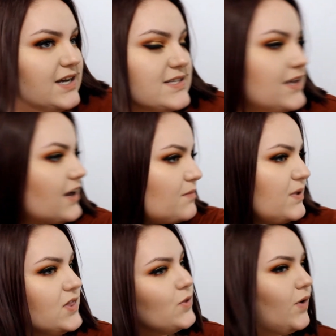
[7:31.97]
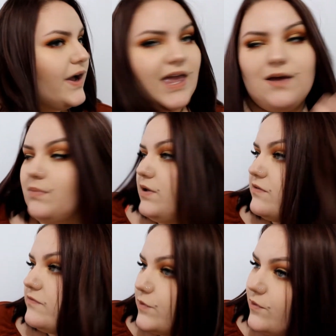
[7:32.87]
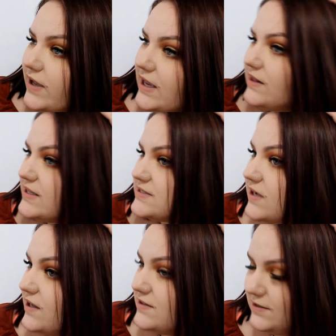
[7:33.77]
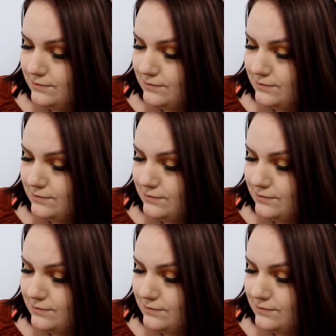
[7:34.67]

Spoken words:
it's gonna be long and beautiful in this color,